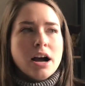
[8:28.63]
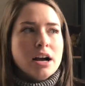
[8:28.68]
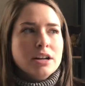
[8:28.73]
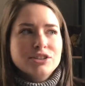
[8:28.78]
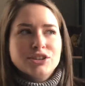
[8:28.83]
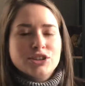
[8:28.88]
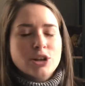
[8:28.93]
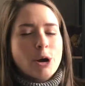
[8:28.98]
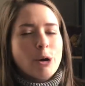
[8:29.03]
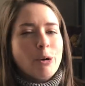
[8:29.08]

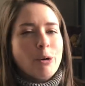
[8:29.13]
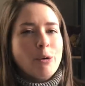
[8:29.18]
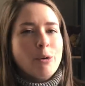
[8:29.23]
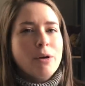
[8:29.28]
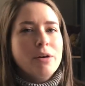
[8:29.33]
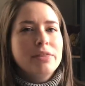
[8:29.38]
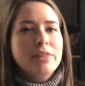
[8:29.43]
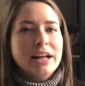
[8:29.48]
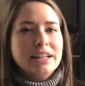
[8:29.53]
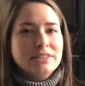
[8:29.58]
so
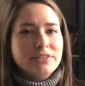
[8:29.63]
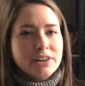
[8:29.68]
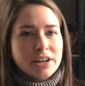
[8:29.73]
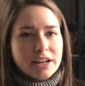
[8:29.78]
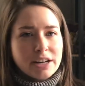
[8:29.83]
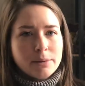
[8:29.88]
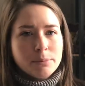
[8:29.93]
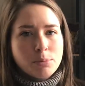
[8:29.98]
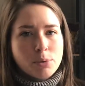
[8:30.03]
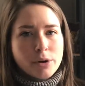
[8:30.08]
that's
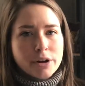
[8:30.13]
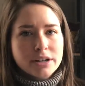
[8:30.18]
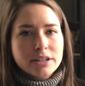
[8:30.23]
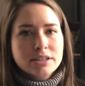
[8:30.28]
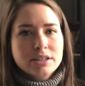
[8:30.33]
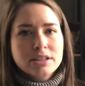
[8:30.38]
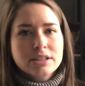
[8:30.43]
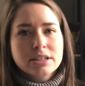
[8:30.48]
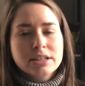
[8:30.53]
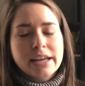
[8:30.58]
very
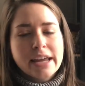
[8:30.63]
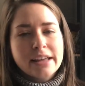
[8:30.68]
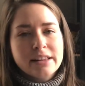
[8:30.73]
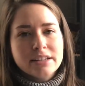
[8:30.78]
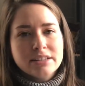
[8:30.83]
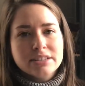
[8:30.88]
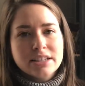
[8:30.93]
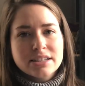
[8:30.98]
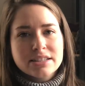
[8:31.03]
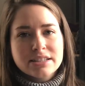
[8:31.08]
important.
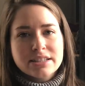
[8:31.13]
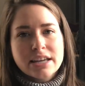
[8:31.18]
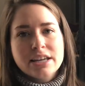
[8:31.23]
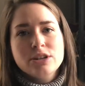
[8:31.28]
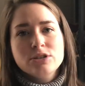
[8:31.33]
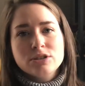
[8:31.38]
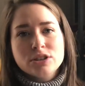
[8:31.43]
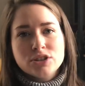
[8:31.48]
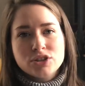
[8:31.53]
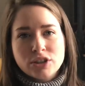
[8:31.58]
Caitlin does say
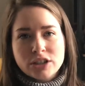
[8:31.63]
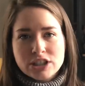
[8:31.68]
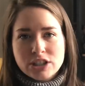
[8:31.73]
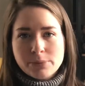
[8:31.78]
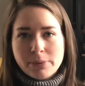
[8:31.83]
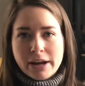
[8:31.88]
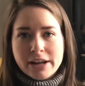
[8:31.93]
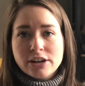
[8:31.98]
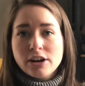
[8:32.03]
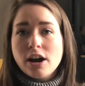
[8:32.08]
use a stretchy
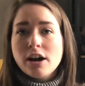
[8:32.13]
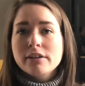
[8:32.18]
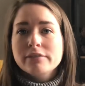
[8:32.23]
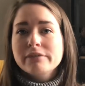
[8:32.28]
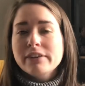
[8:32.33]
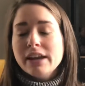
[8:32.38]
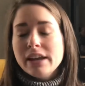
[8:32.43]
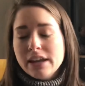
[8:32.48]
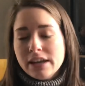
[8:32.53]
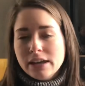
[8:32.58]
bind off
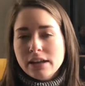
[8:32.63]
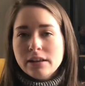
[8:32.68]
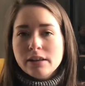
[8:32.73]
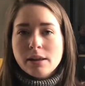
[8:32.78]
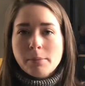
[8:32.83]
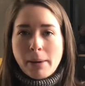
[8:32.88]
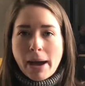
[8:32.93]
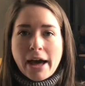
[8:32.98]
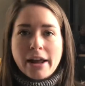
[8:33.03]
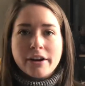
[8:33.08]
in
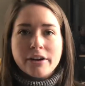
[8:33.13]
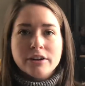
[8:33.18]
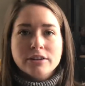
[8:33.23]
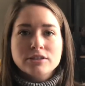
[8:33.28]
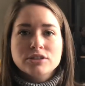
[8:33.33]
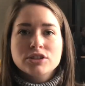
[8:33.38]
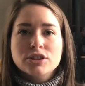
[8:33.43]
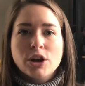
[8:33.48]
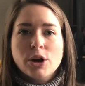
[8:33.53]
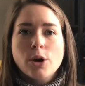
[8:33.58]
the pattern,
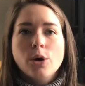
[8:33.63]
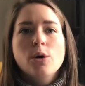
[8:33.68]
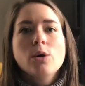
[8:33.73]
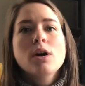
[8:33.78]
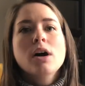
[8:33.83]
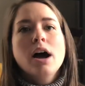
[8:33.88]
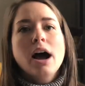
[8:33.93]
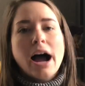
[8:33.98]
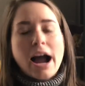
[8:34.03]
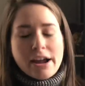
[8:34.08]
so
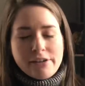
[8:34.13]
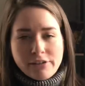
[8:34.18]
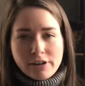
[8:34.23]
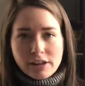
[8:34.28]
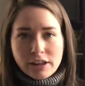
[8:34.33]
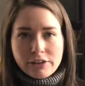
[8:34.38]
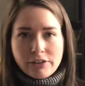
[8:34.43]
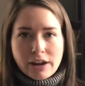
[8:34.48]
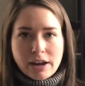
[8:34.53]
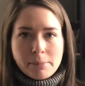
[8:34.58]
I
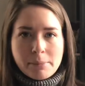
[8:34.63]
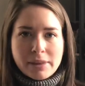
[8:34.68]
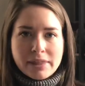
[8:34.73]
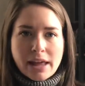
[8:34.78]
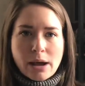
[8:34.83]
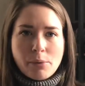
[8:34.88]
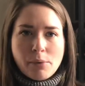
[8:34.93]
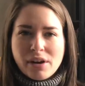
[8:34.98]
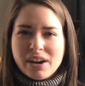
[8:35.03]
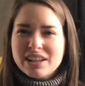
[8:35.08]
really recommend
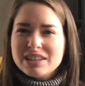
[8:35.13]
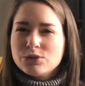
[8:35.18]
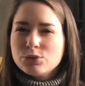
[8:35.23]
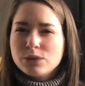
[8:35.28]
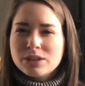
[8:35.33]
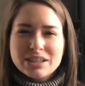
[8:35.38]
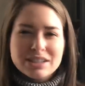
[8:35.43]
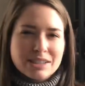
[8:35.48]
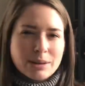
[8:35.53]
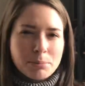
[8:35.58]
that one. It's
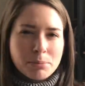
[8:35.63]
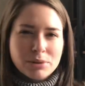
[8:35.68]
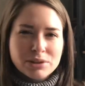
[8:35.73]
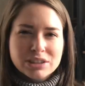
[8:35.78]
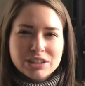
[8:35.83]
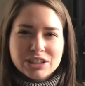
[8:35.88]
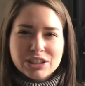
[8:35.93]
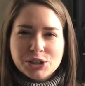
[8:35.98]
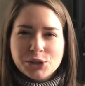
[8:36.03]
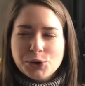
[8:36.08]
really simple
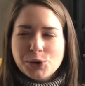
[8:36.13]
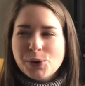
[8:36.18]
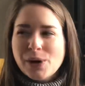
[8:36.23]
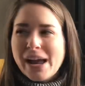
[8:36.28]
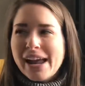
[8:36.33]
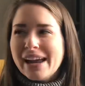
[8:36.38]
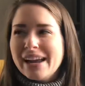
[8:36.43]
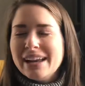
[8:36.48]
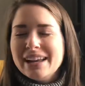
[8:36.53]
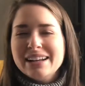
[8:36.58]
to do,
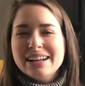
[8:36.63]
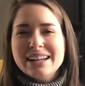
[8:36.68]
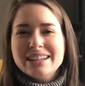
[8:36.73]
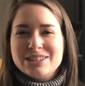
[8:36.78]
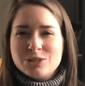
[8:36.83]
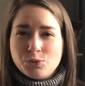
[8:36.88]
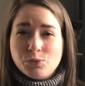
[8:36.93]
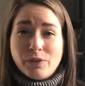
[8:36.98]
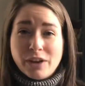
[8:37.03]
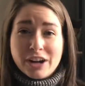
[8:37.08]
and
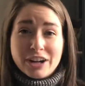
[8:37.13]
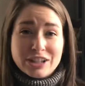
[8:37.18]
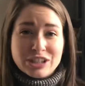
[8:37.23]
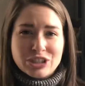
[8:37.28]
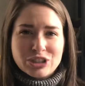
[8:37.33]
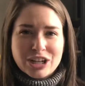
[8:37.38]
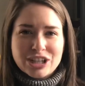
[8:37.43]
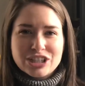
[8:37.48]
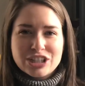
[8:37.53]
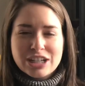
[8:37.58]
it's very
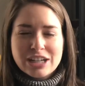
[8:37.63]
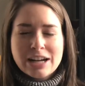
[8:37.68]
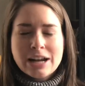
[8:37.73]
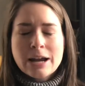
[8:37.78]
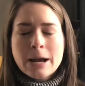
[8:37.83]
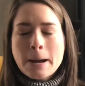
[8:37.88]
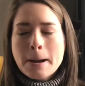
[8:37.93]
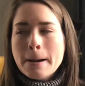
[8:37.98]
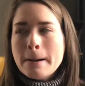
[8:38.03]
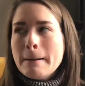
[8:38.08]
stretchy.
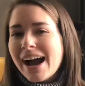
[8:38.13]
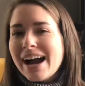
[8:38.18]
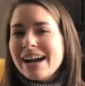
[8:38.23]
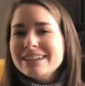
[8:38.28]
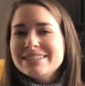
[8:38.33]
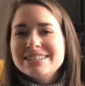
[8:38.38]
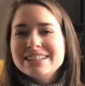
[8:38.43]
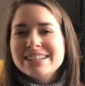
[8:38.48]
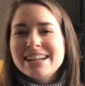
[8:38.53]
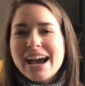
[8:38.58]
I
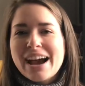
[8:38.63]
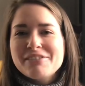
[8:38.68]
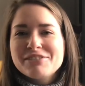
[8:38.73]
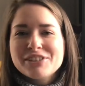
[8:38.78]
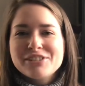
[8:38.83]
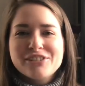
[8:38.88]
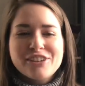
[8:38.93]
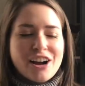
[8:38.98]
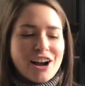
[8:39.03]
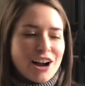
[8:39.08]
did have
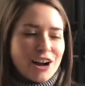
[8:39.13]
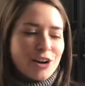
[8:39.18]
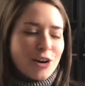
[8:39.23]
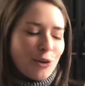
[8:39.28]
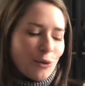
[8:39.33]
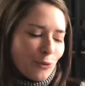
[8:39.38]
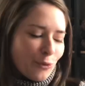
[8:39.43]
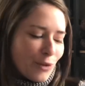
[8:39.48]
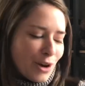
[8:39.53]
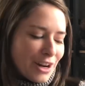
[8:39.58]
to
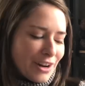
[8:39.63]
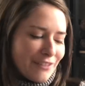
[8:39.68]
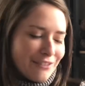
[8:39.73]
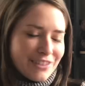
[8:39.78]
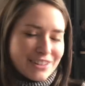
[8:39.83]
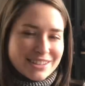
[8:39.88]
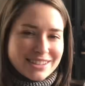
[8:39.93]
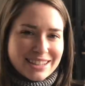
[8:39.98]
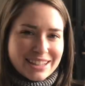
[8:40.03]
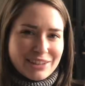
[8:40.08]
frog one of
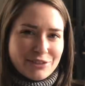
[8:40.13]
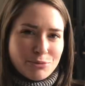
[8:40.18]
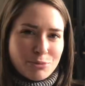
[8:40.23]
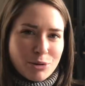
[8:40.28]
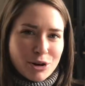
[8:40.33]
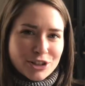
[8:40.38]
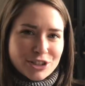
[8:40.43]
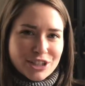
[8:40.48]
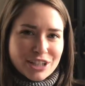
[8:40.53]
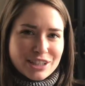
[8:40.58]
the sleeve
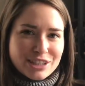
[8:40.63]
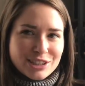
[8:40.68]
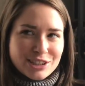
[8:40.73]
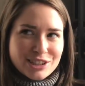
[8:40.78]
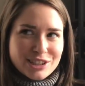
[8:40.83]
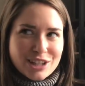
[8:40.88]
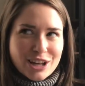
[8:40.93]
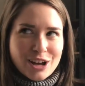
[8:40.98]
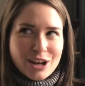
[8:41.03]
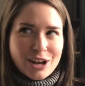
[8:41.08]

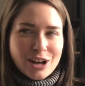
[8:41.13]
portions,